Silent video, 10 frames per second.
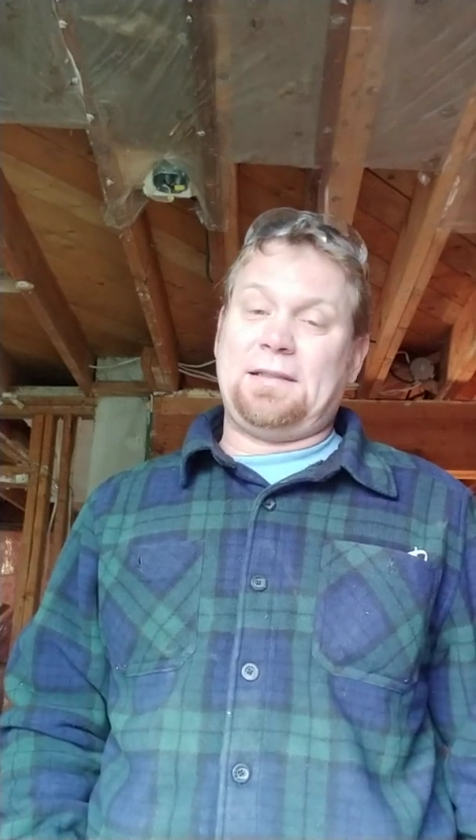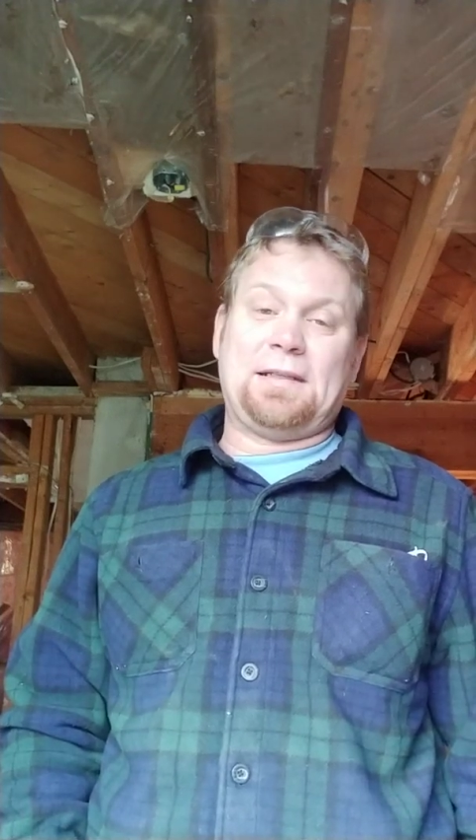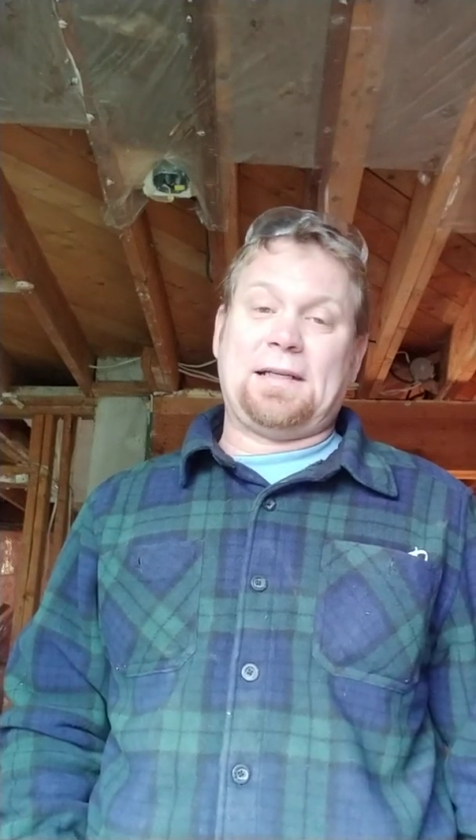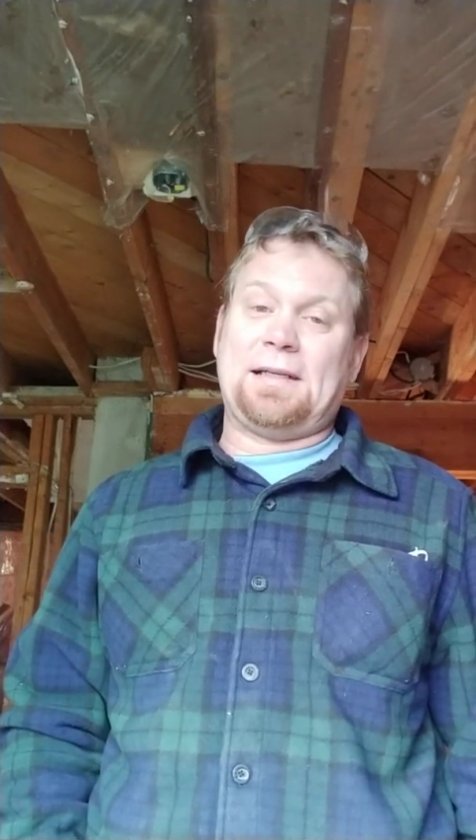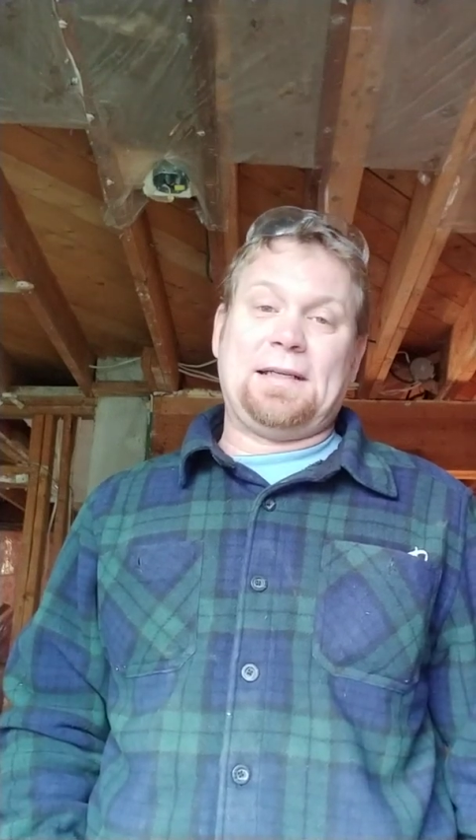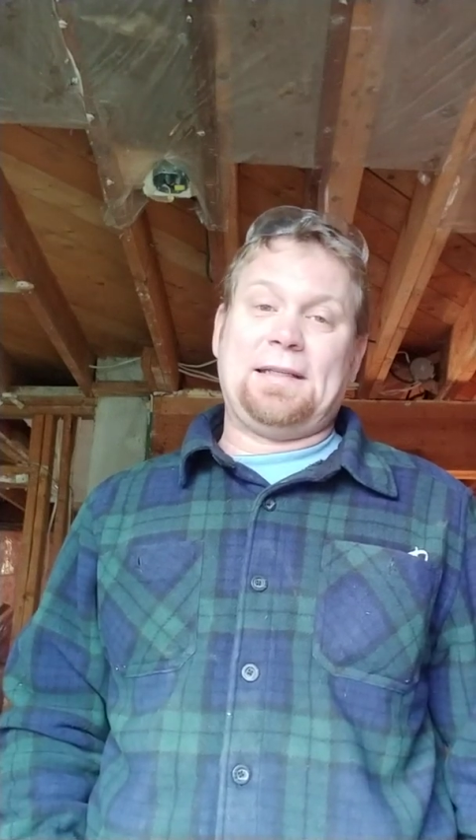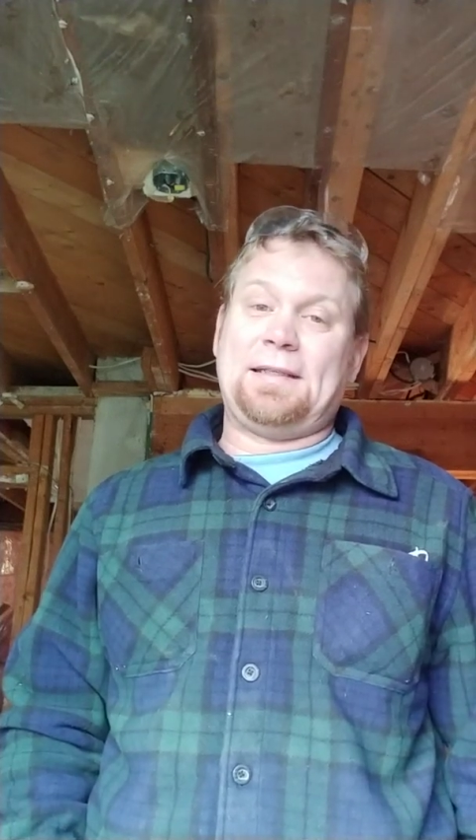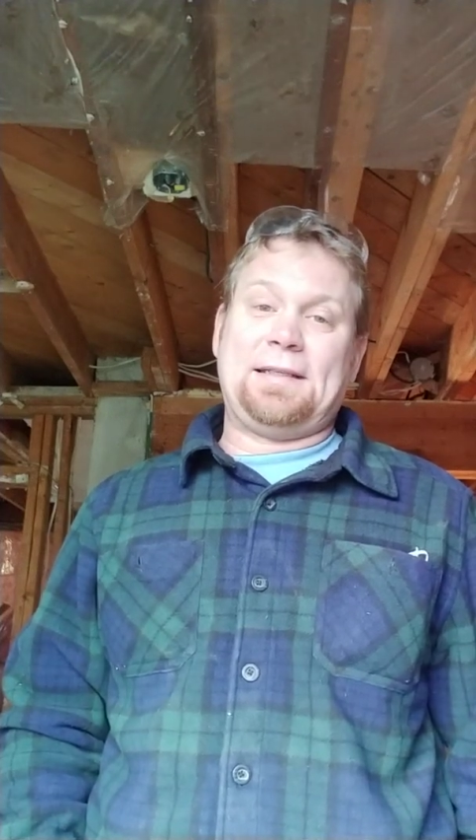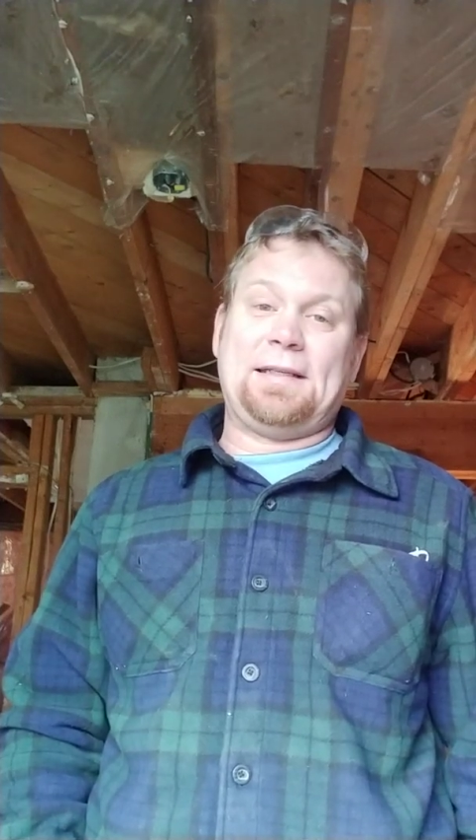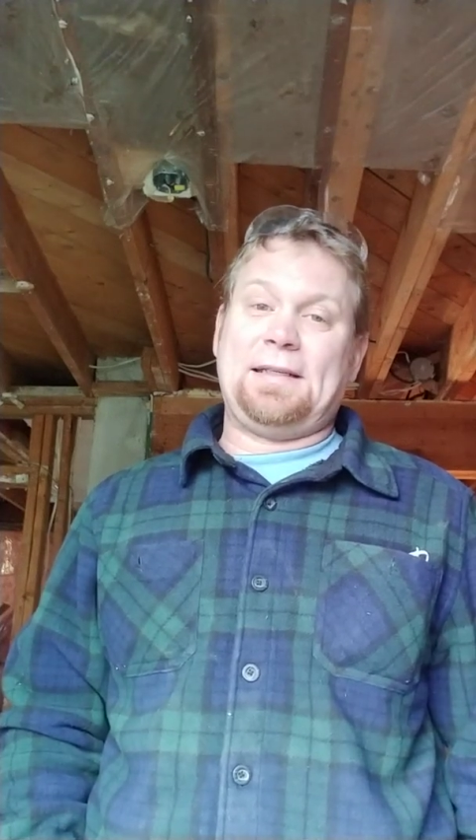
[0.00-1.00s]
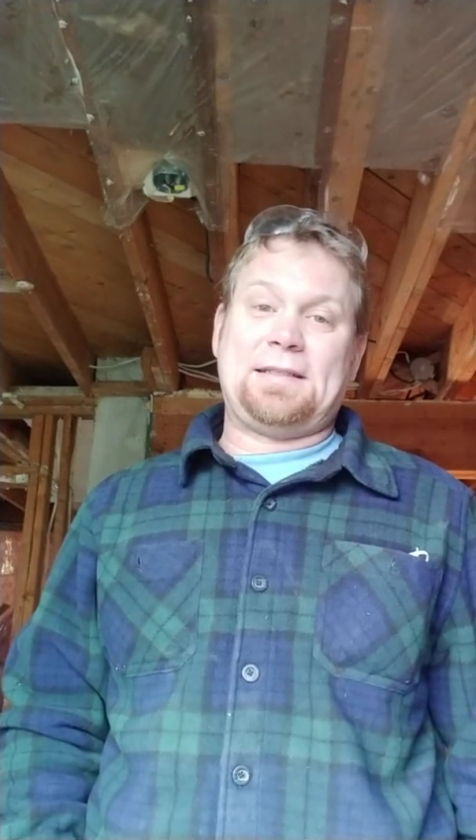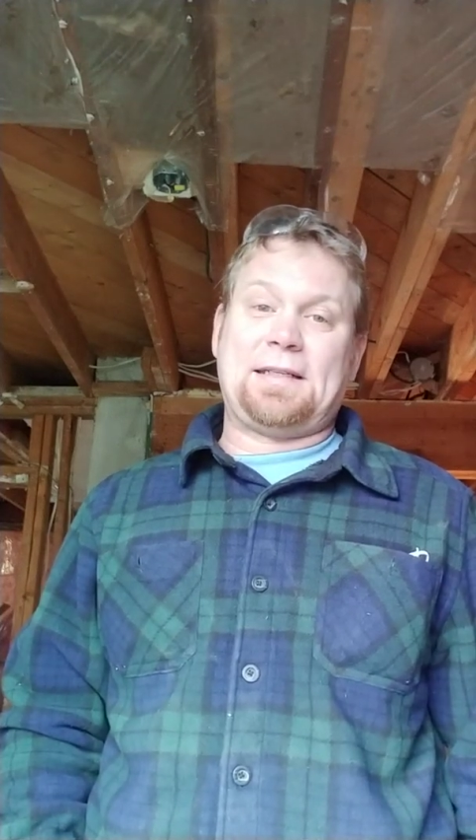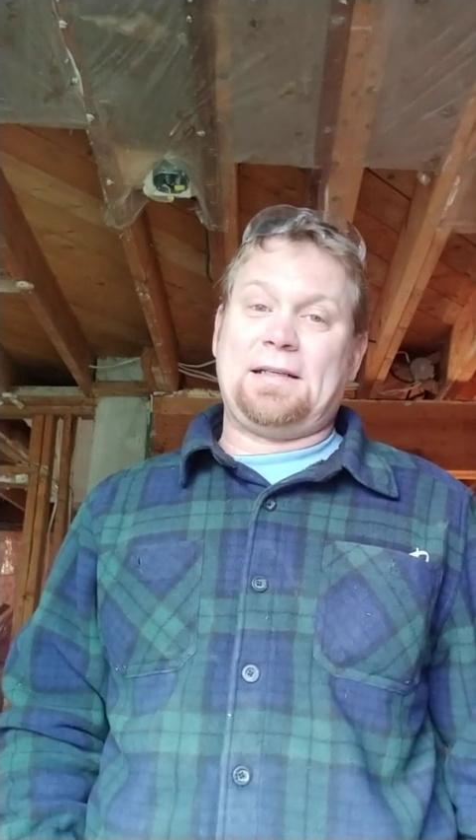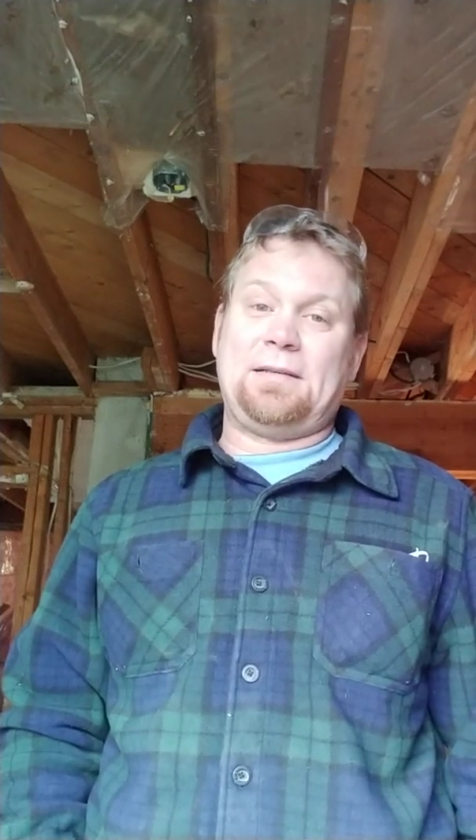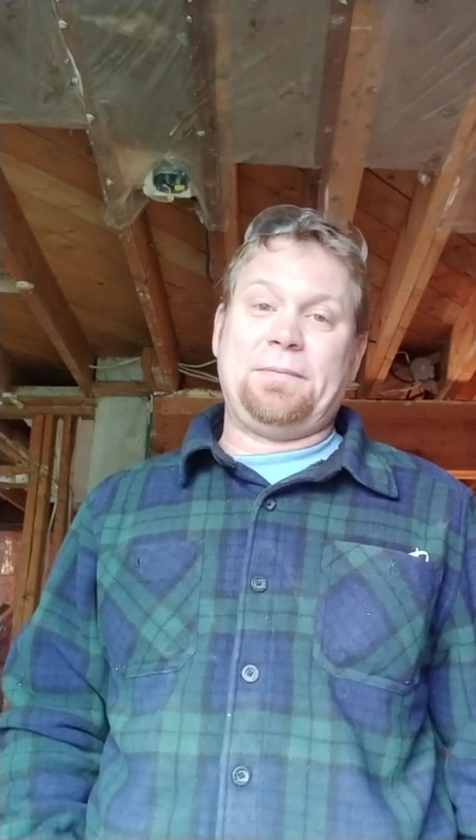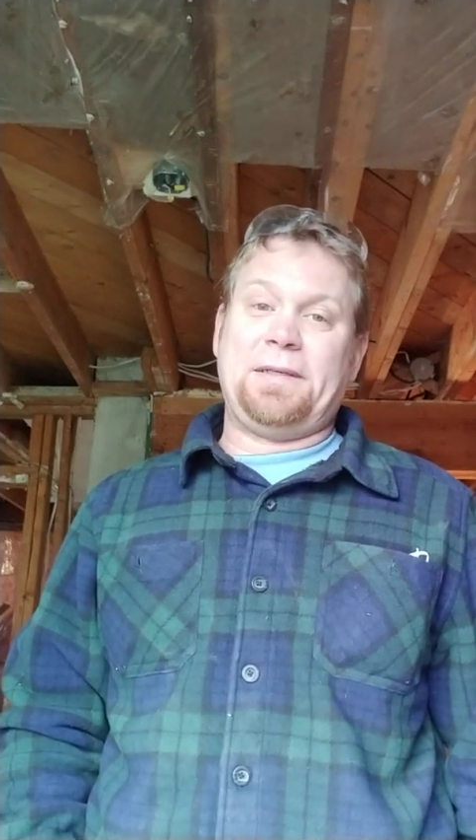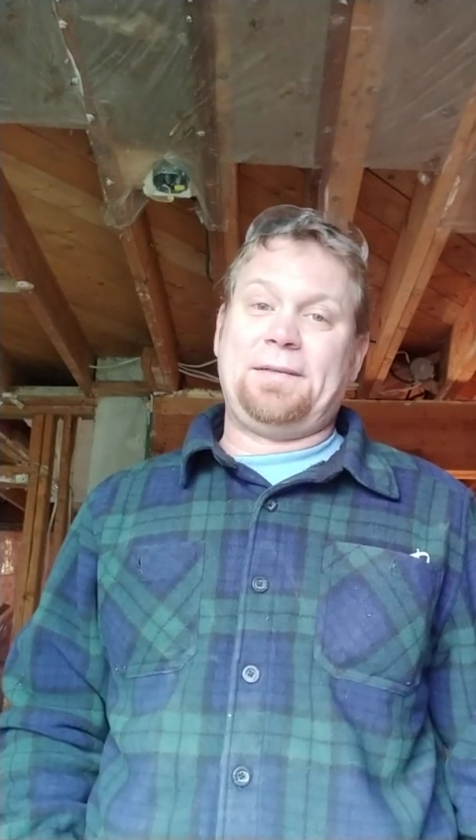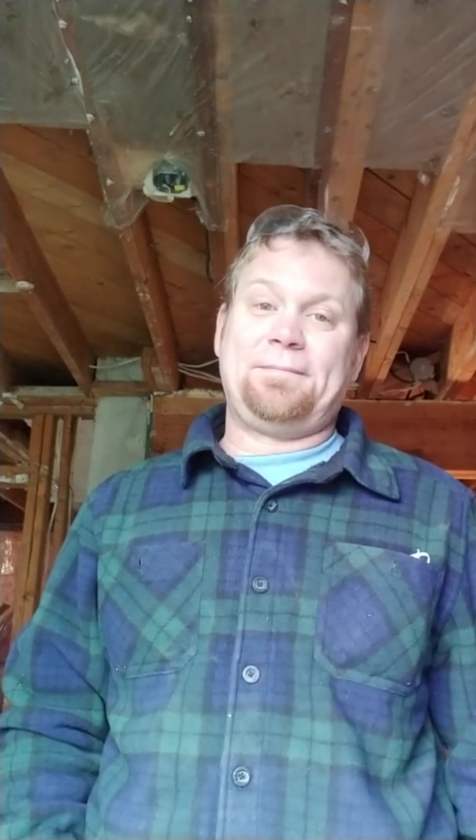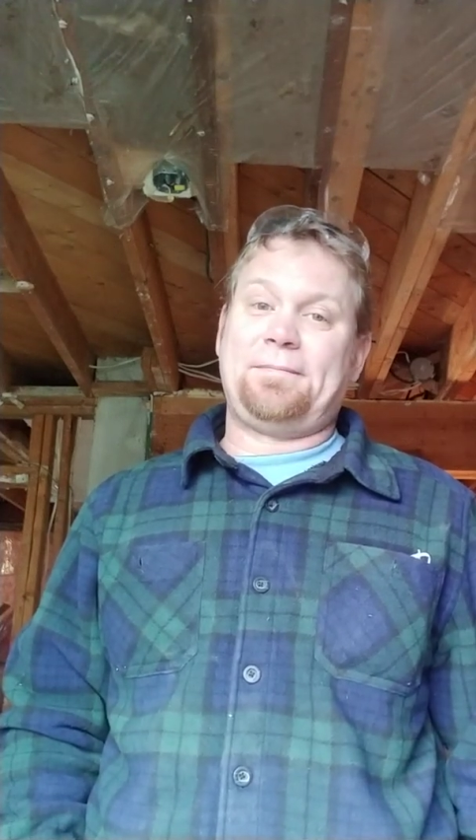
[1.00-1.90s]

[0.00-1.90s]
a guy the other day. He scared me.